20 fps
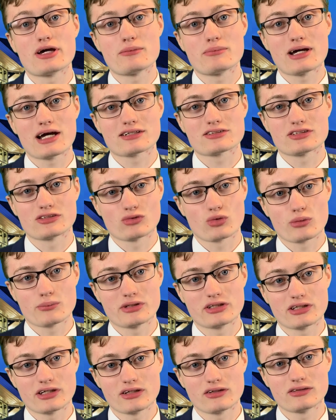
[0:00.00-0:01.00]
back to
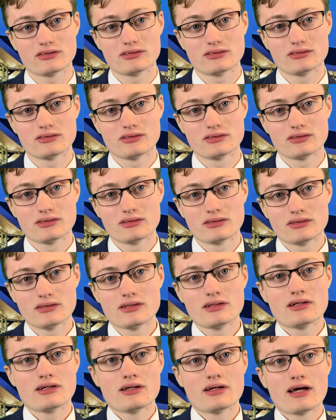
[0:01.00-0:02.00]
Normandale.
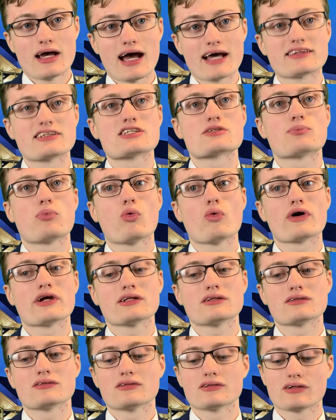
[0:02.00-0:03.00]
At this
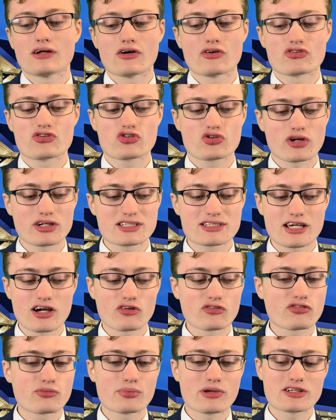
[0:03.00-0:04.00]
point, I was stressed
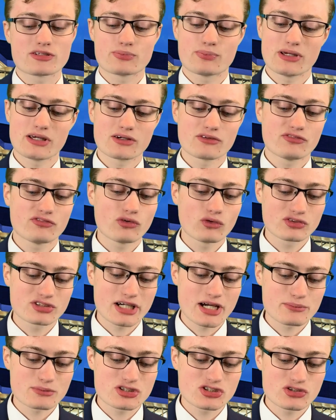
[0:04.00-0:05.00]
out as being a
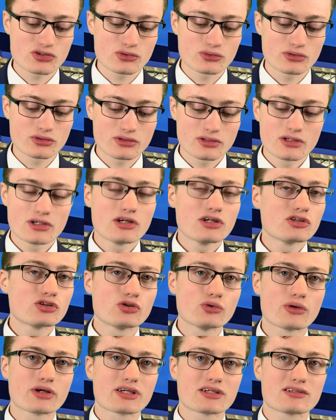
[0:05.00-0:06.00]
full-time student,
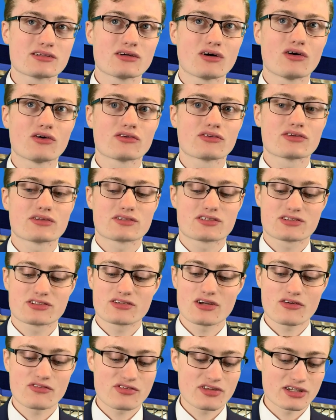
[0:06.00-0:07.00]
doing all this
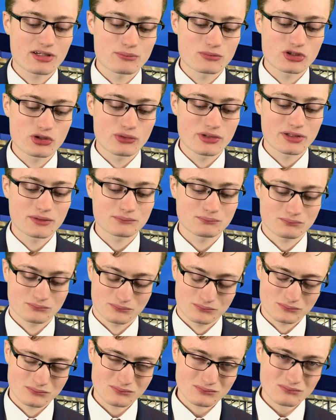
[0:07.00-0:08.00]
stuff that I'm doing,
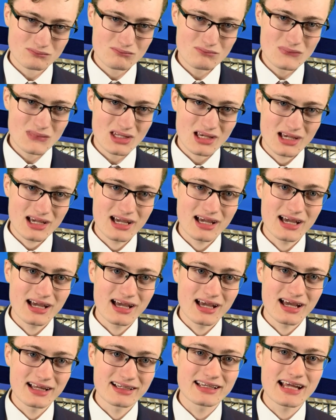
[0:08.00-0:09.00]

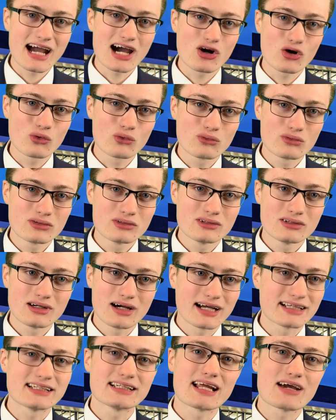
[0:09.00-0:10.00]
and now
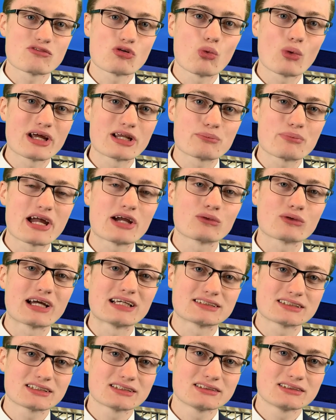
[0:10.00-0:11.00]
I didn't have a way to pay rent.